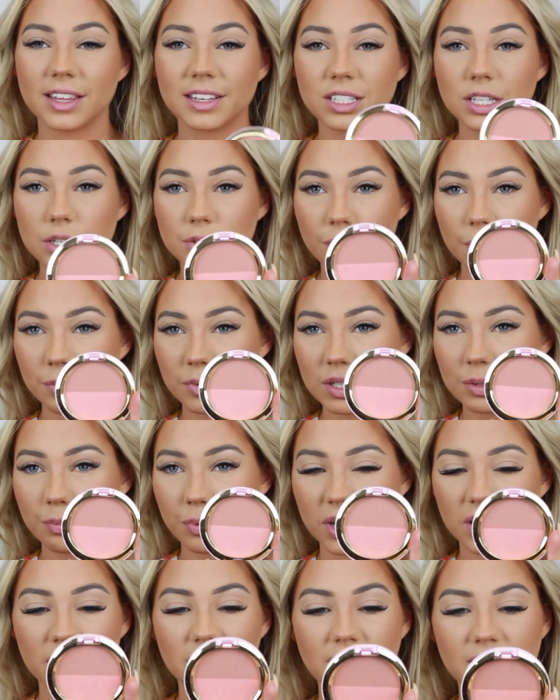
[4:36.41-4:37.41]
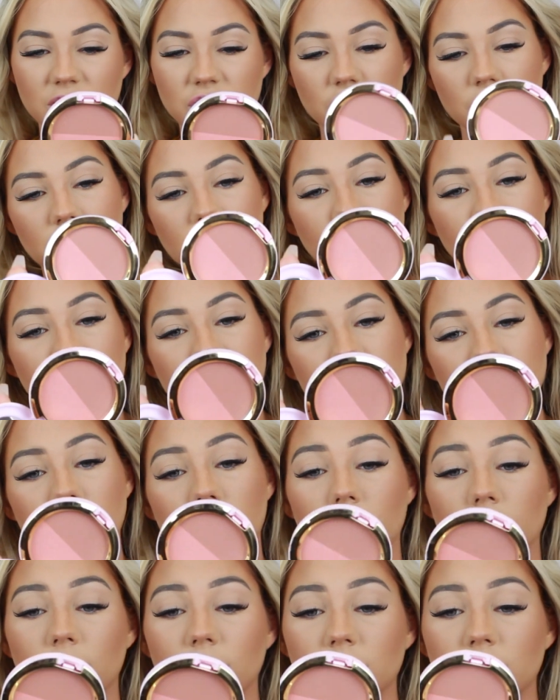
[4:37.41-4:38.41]
This is from the spring collection. It is
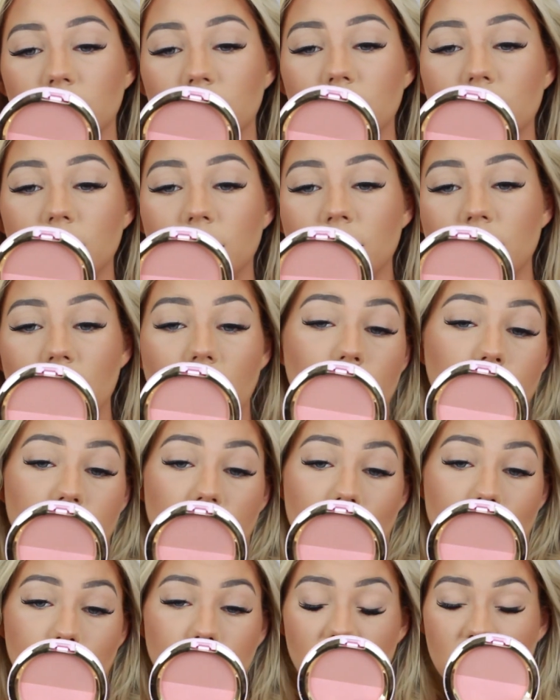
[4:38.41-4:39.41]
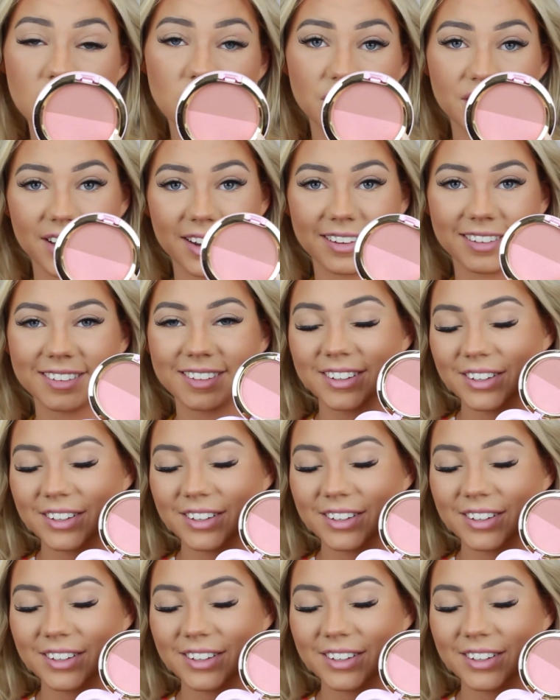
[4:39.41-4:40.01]
called I'm Not Blushing.